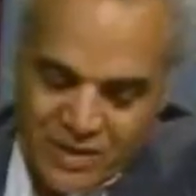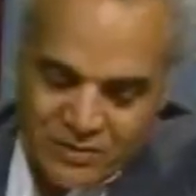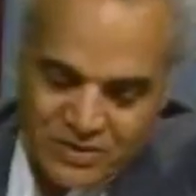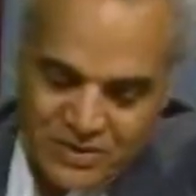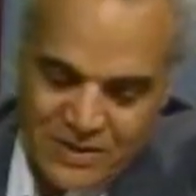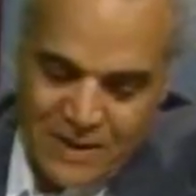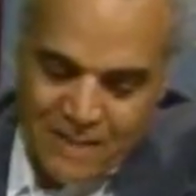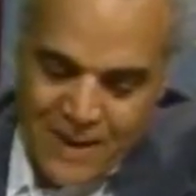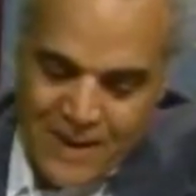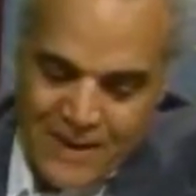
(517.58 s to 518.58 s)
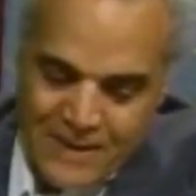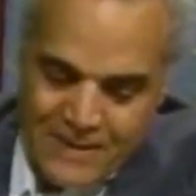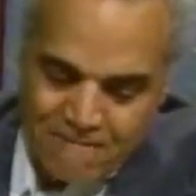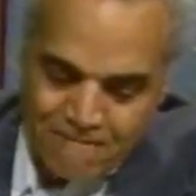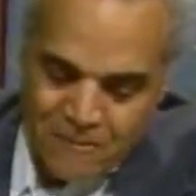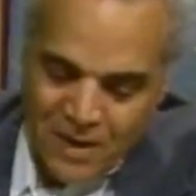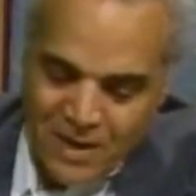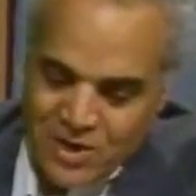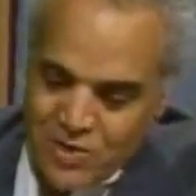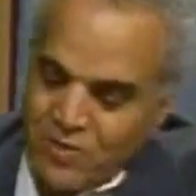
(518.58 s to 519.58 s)
Fawzi,
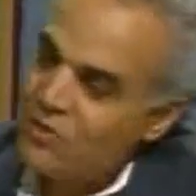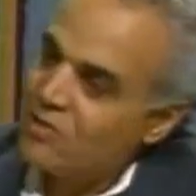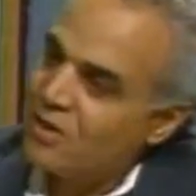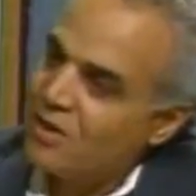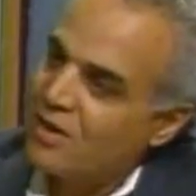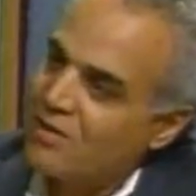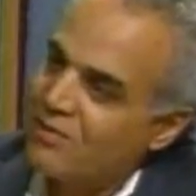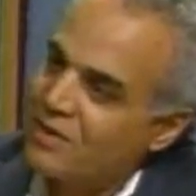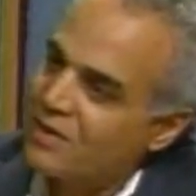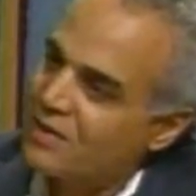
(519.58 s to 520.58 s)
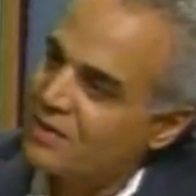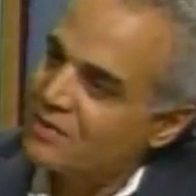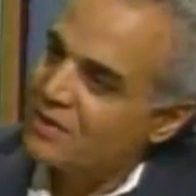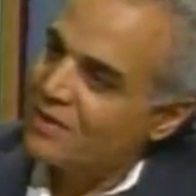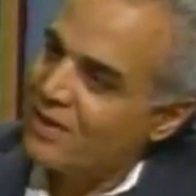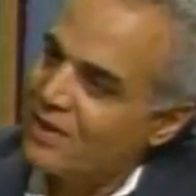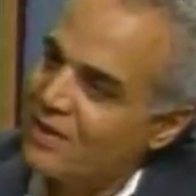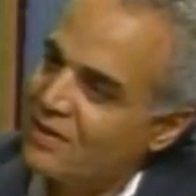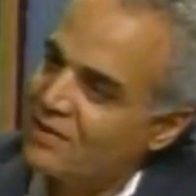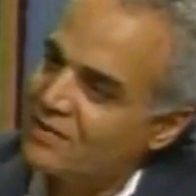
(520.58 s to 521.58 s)
I know America is
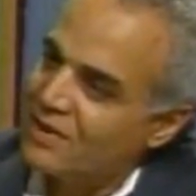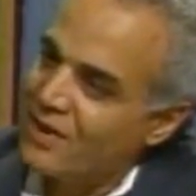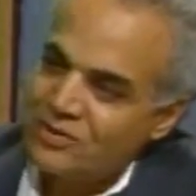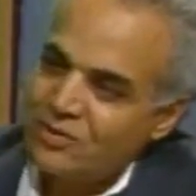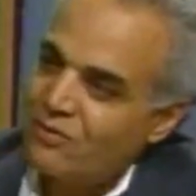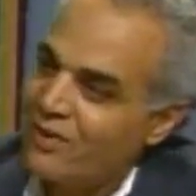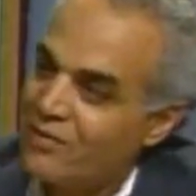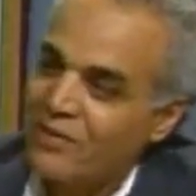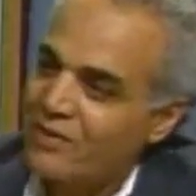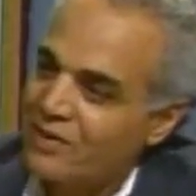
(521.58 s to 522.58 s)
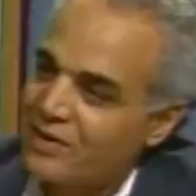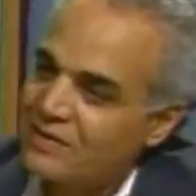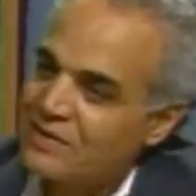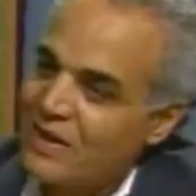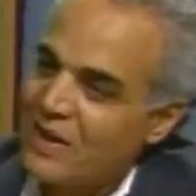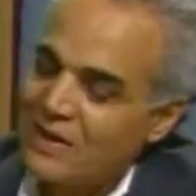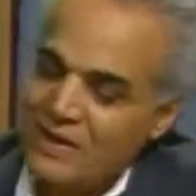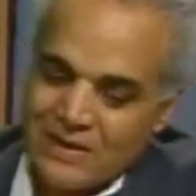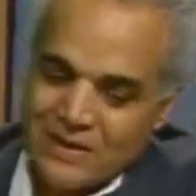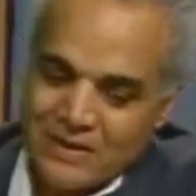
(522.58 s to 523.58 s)
a country of immigrants,
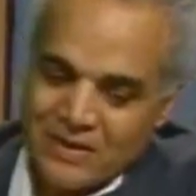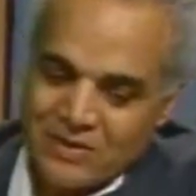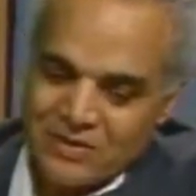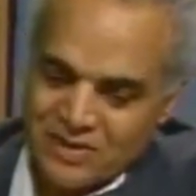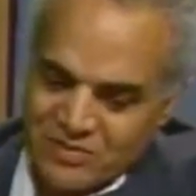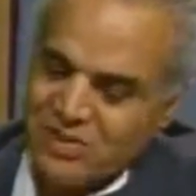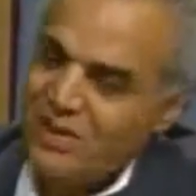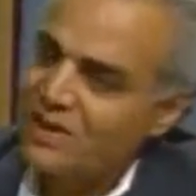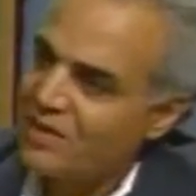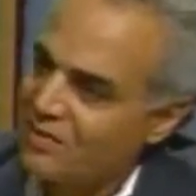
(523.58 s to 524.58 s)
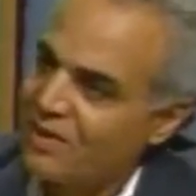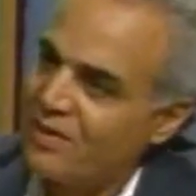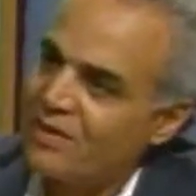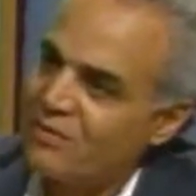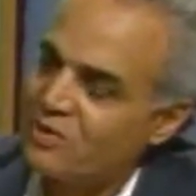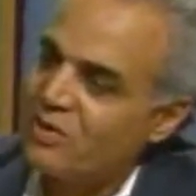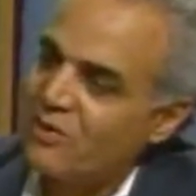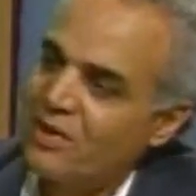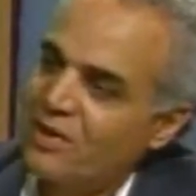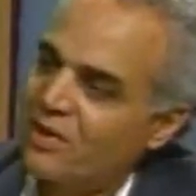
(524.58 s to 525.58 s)
and you know, it seems like
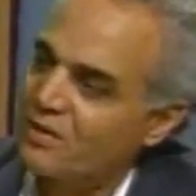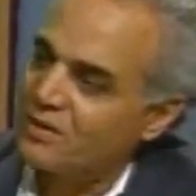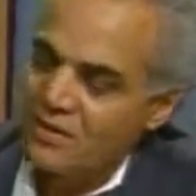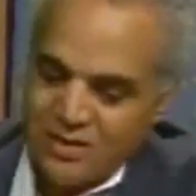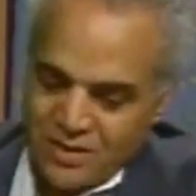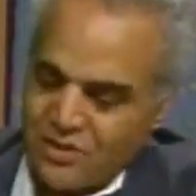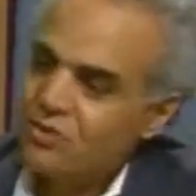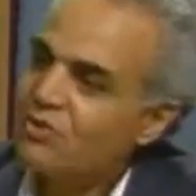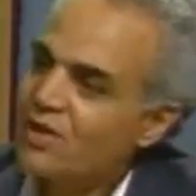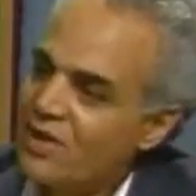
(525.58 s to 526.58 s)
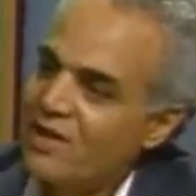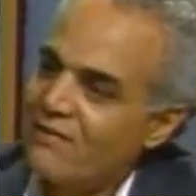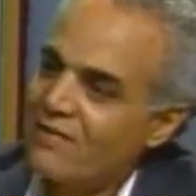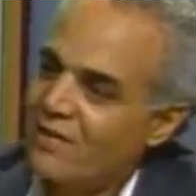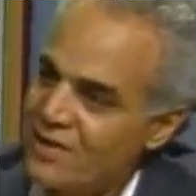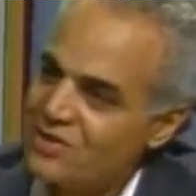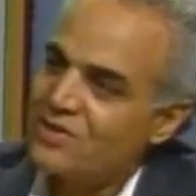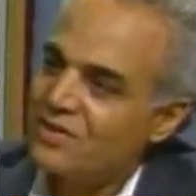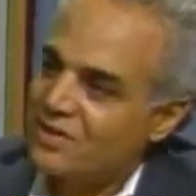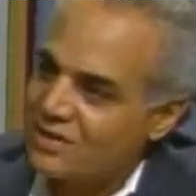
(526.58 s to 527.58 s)
Muslim American should really have an
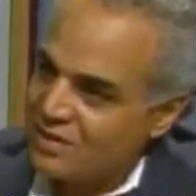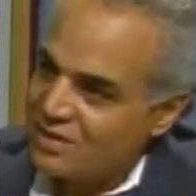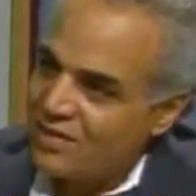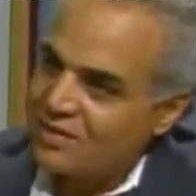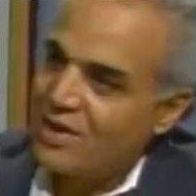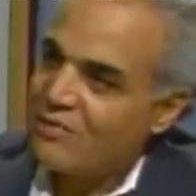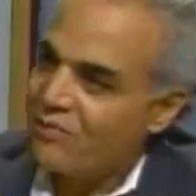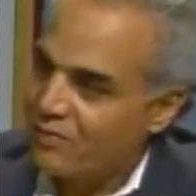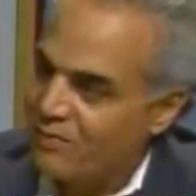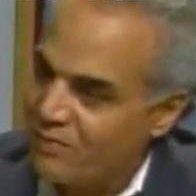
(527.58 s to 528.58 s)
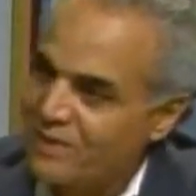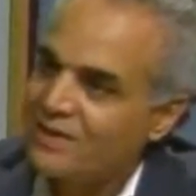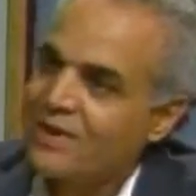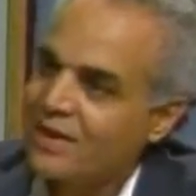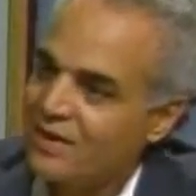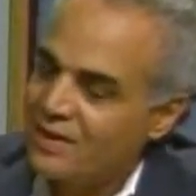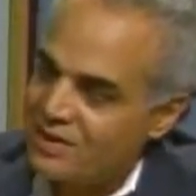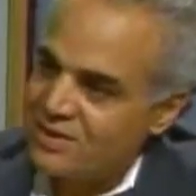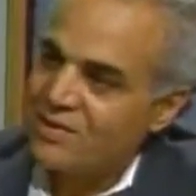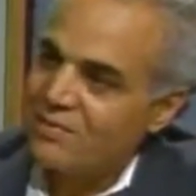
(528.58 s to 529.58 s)
easier time for blending in
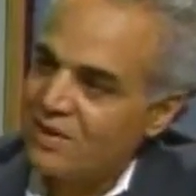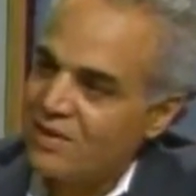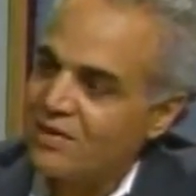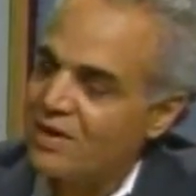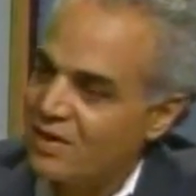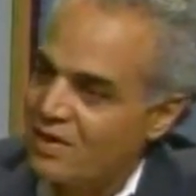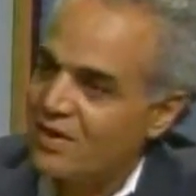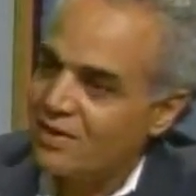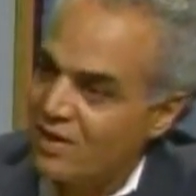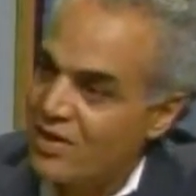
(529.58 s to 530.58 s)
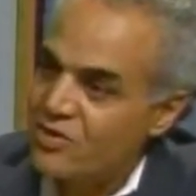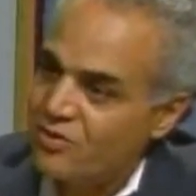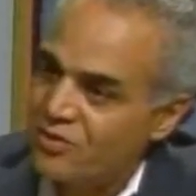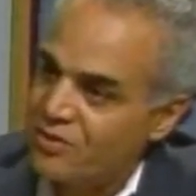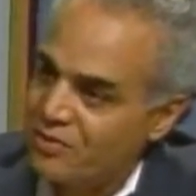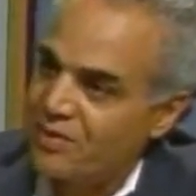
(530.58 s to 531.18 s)
and assimilate than in Europe.